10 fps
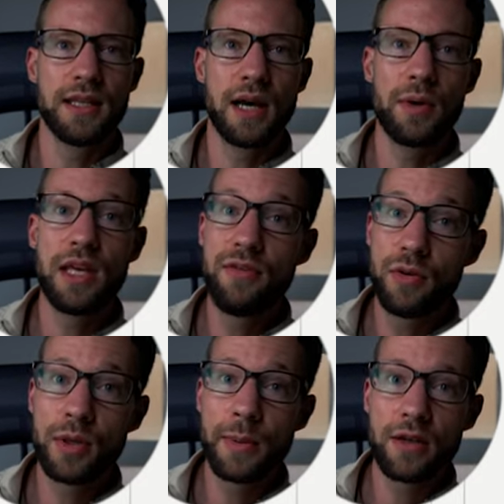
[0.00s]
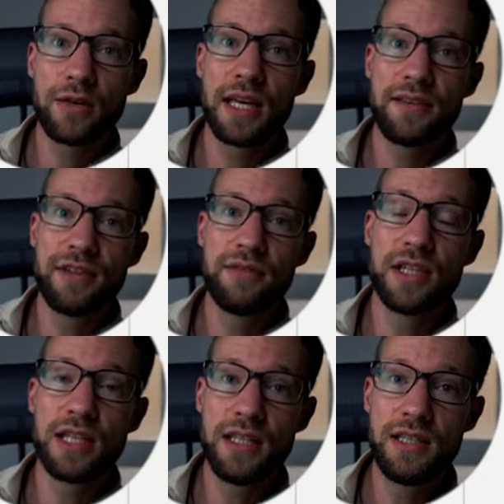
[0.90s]
Now, if you want to make your life
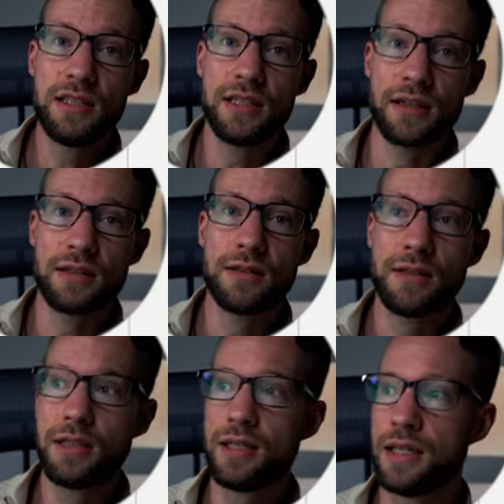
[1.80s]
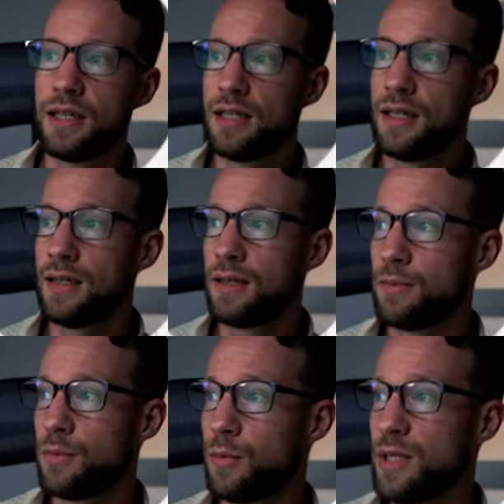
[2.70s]
even easier,
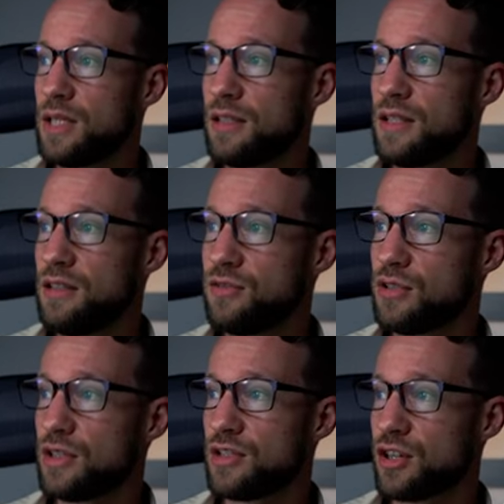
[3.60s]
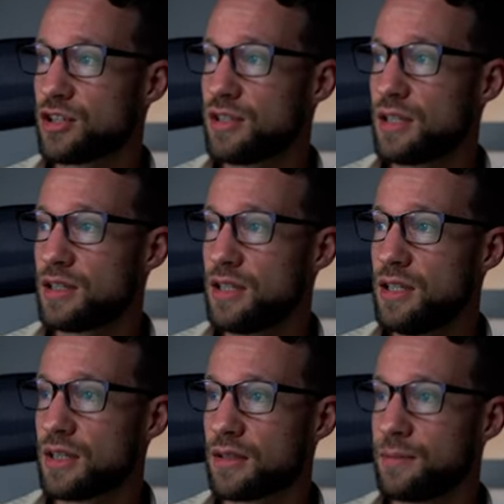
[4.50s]
um, we can even adjust things
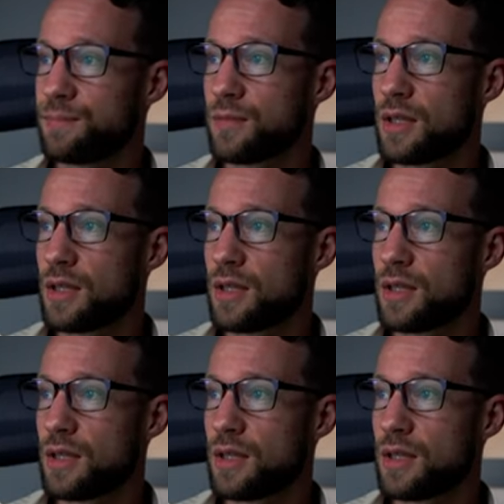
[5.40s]
here